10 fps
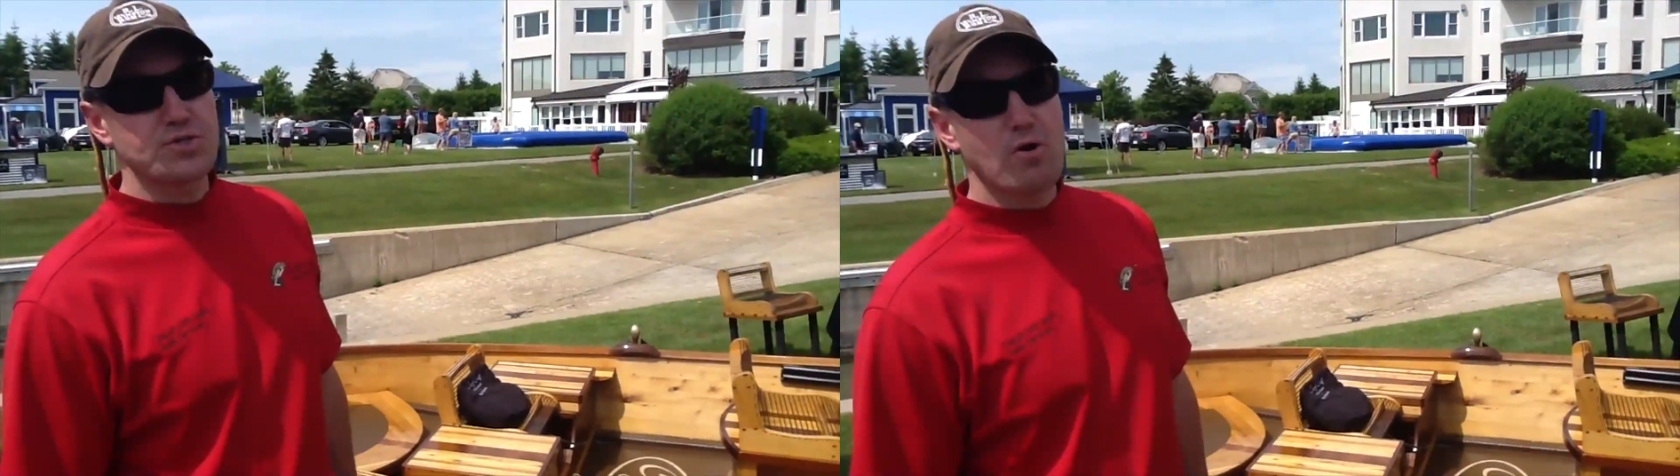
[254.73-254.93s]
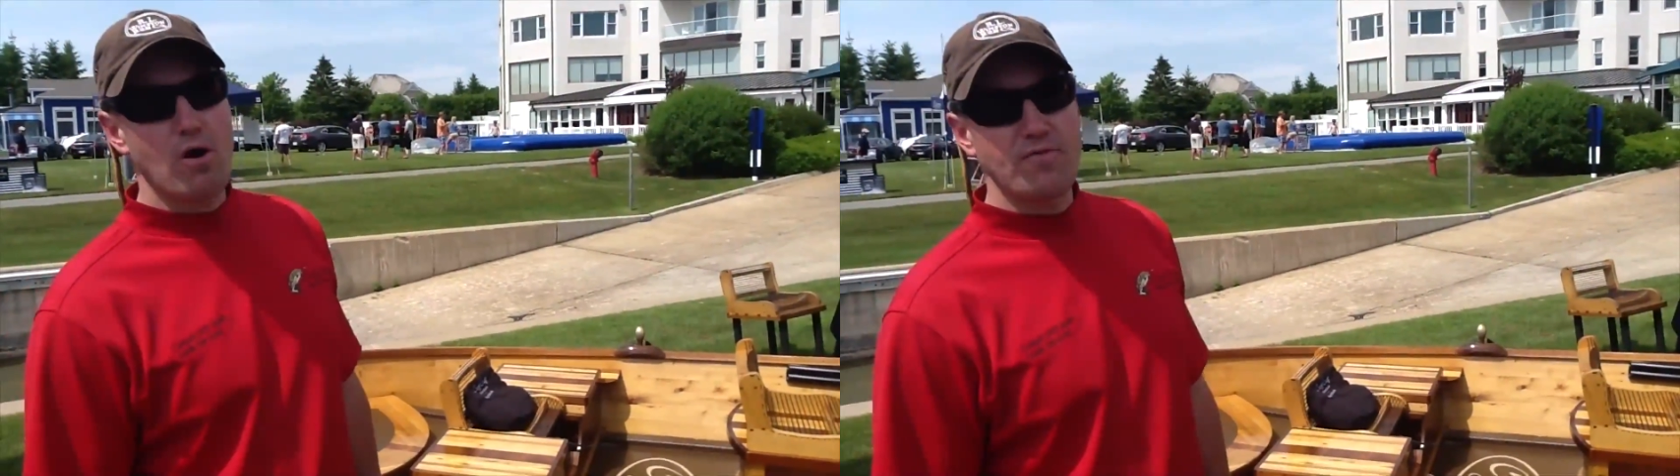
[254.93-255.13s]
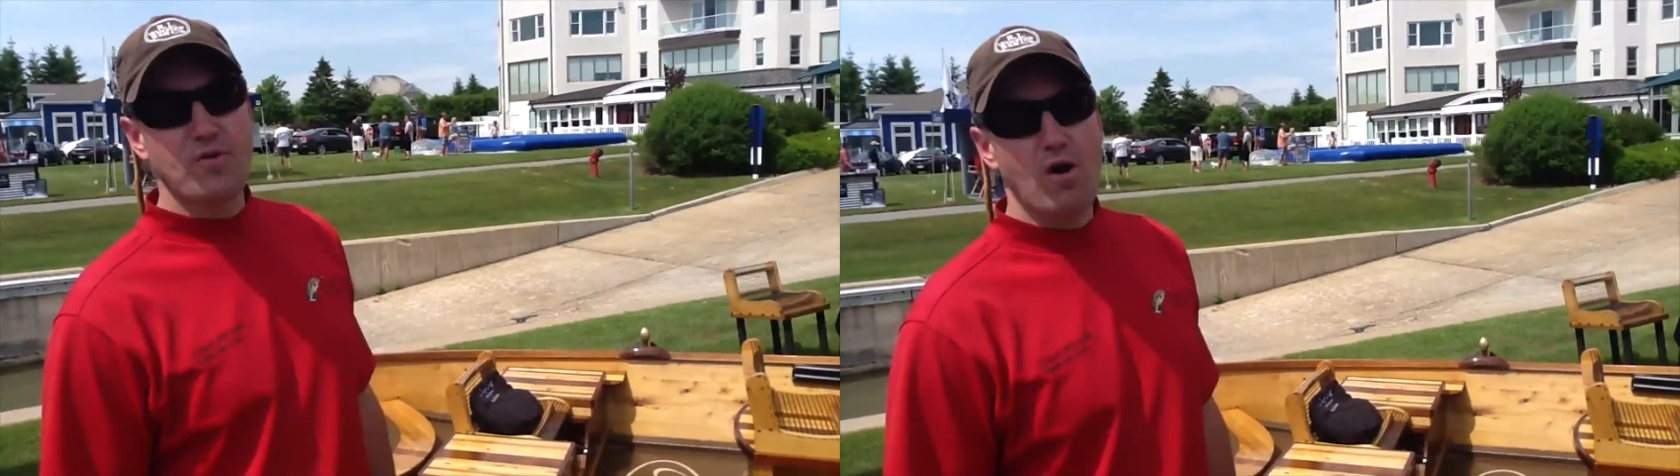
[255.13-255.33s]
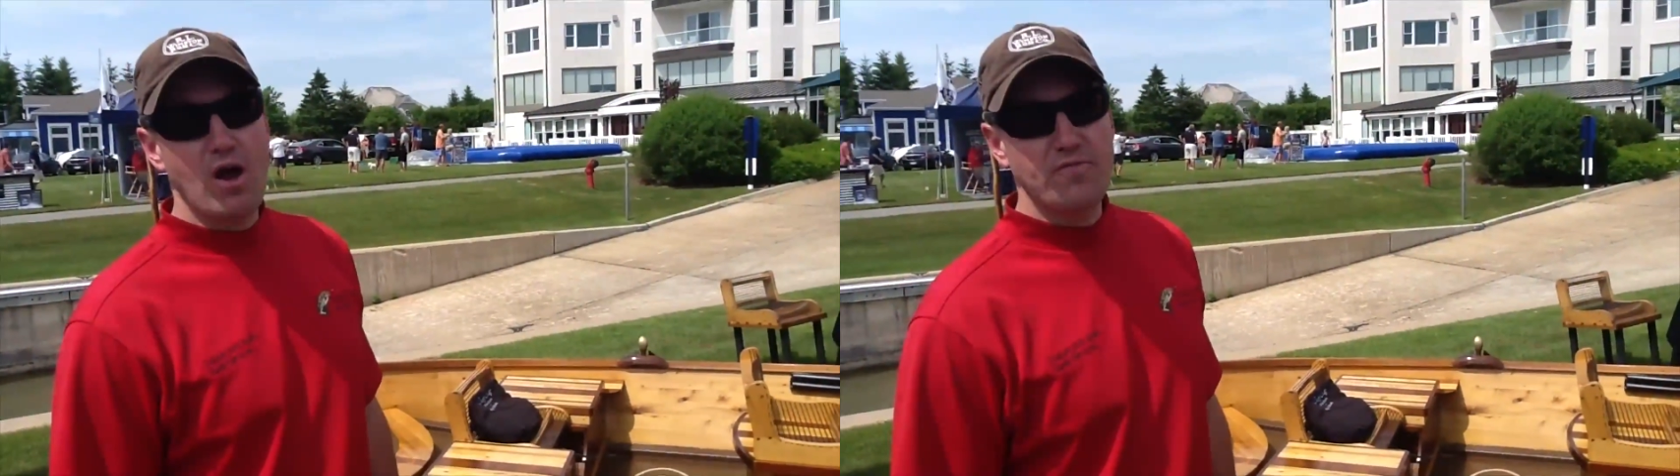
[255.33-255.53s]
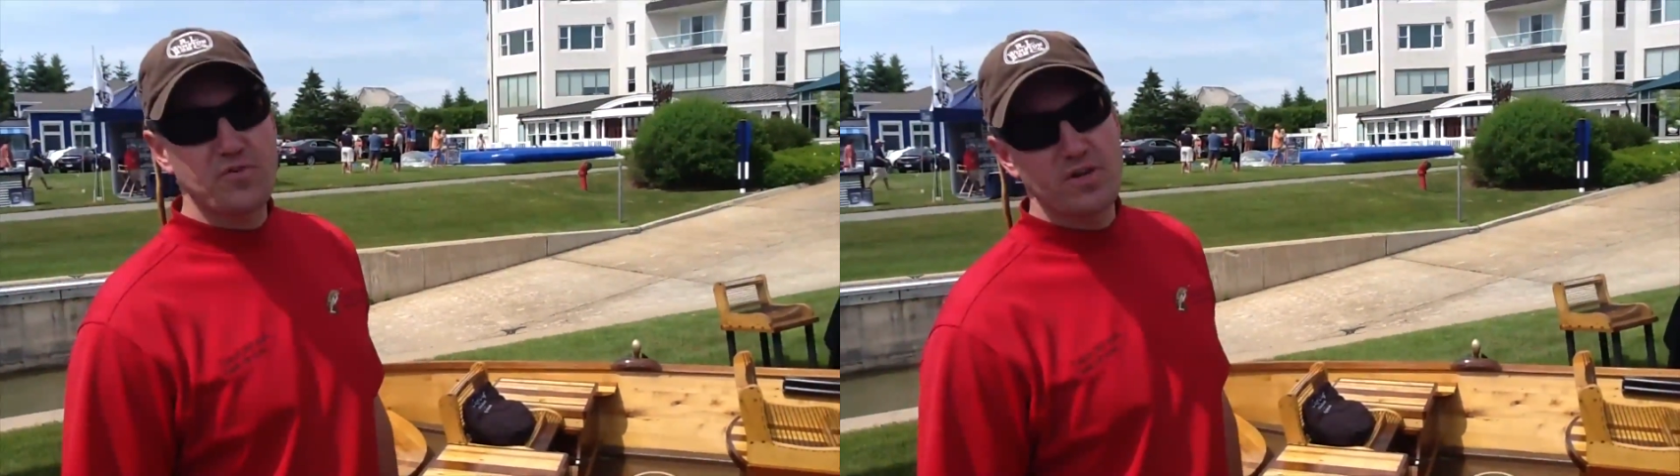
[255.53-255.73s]

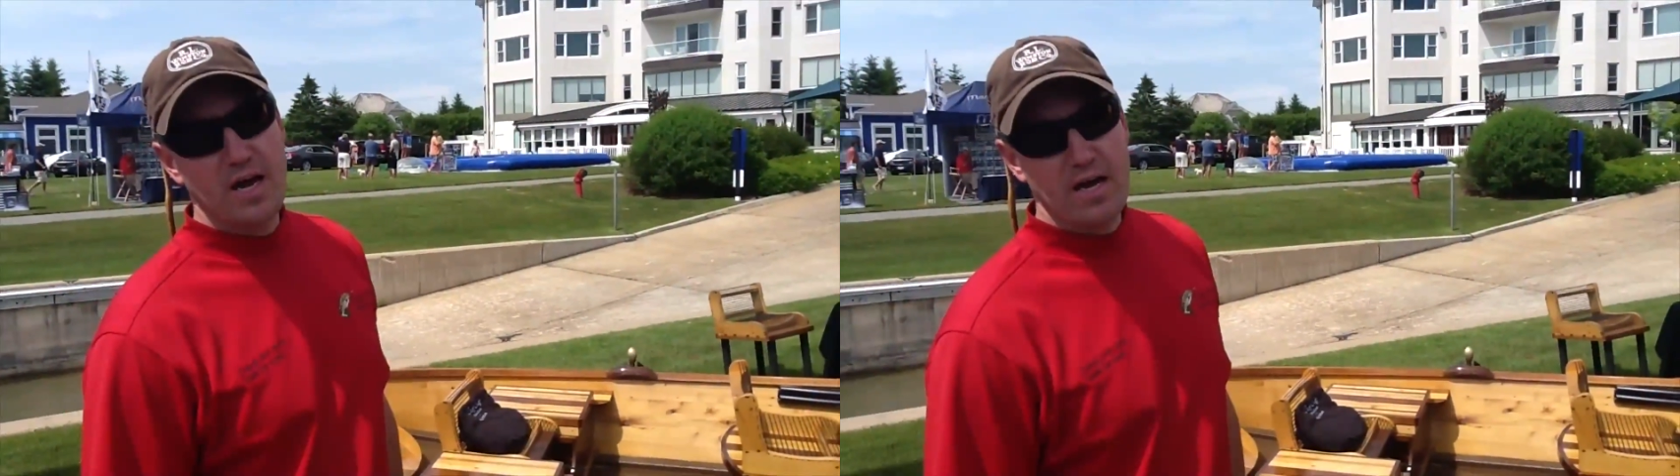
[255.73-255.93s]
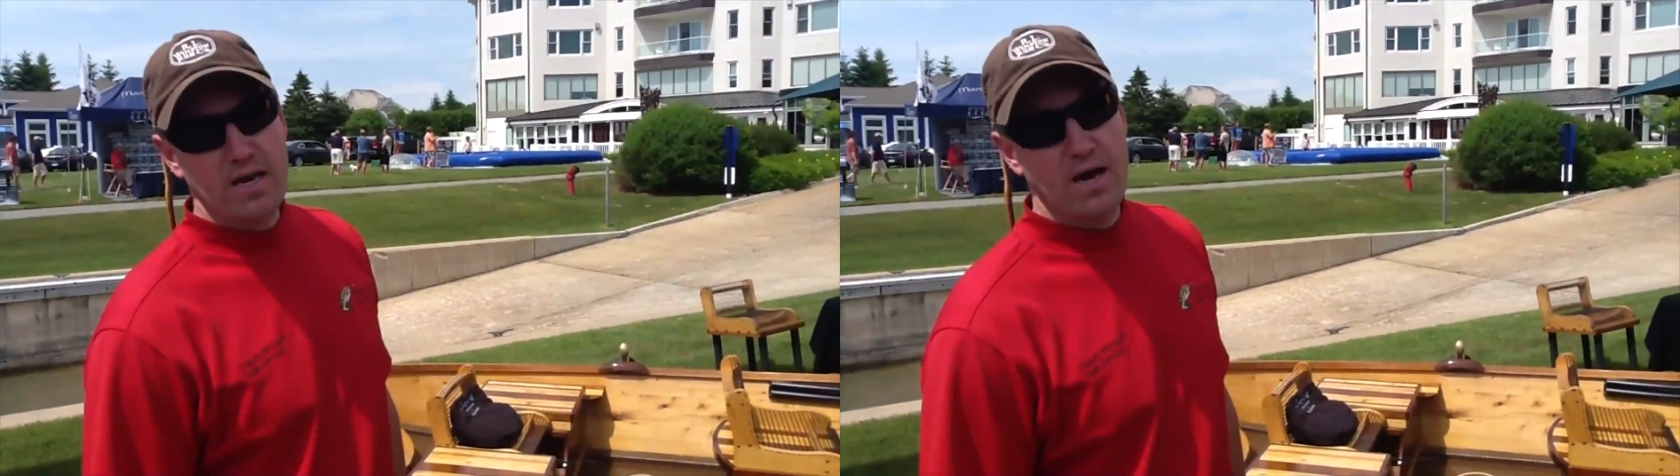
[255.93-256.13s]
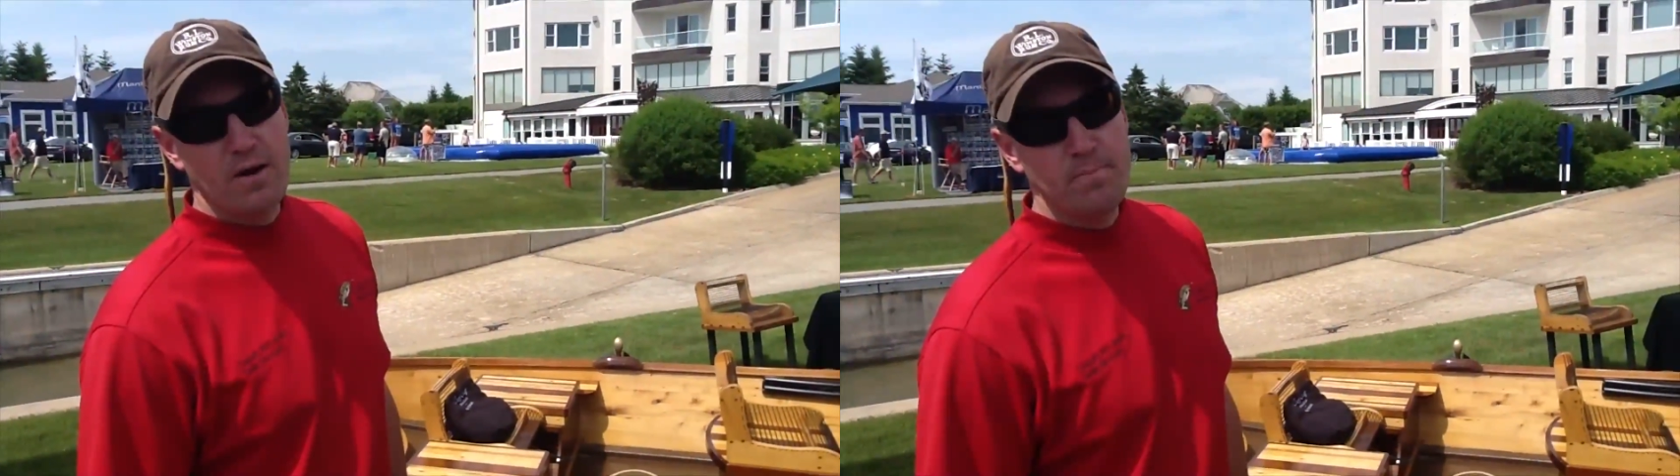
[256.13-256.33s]
croffcraft.com.